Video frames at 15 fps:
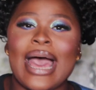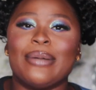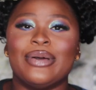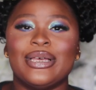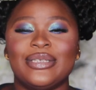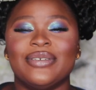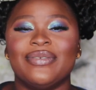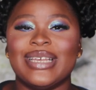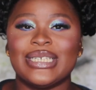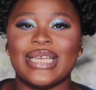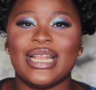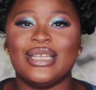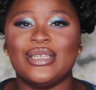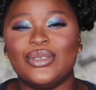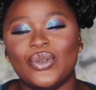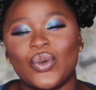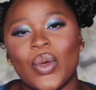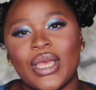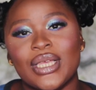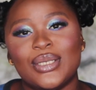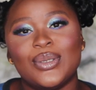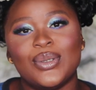I'm going to eventually do
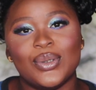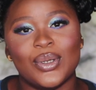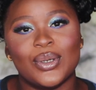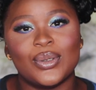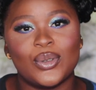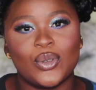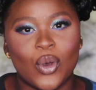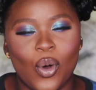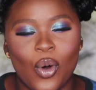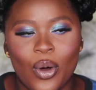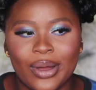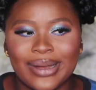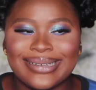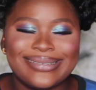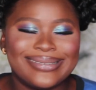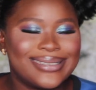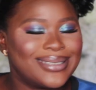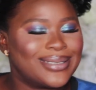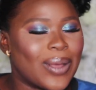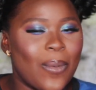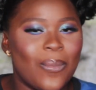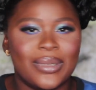a studio tour
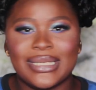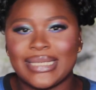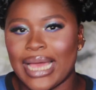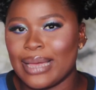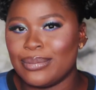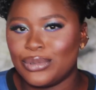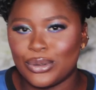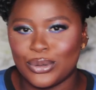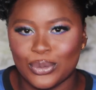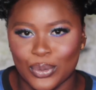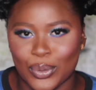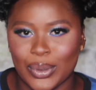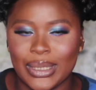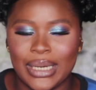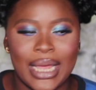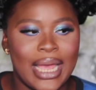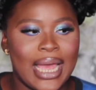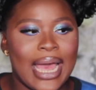sometime soon.